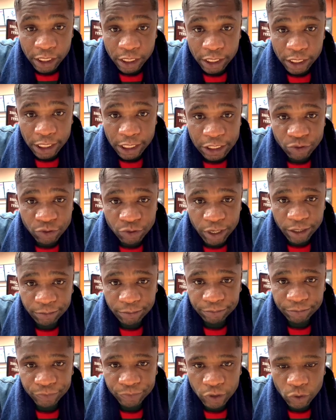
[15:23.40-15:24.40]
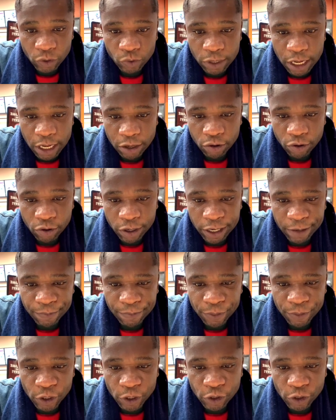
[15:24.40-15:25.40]
Anyway, I'm gonna call
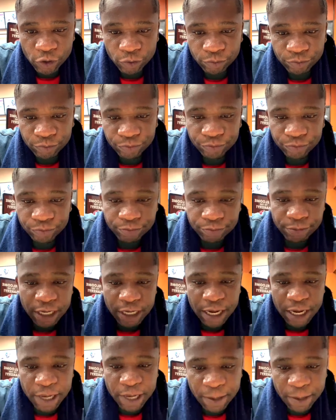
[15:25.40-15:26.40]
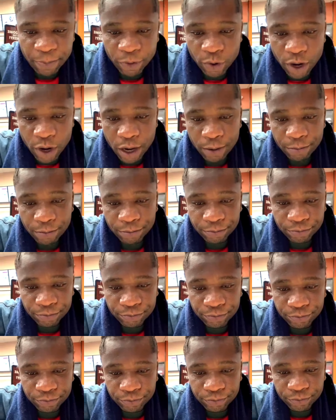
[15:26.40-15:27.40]
him now. I'm not here for.
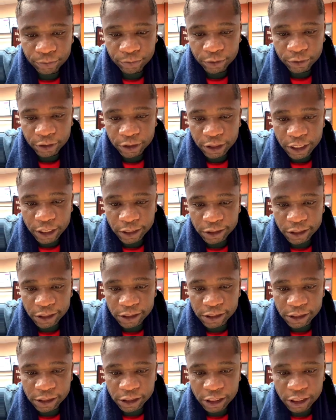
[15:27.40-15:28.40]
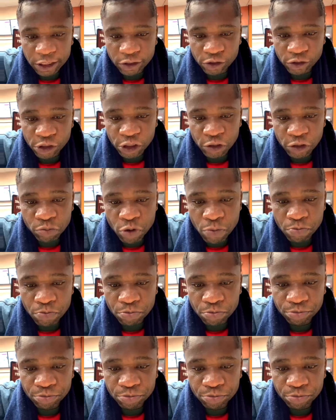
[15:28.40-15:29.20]
I'm just trying to go deep. Boom.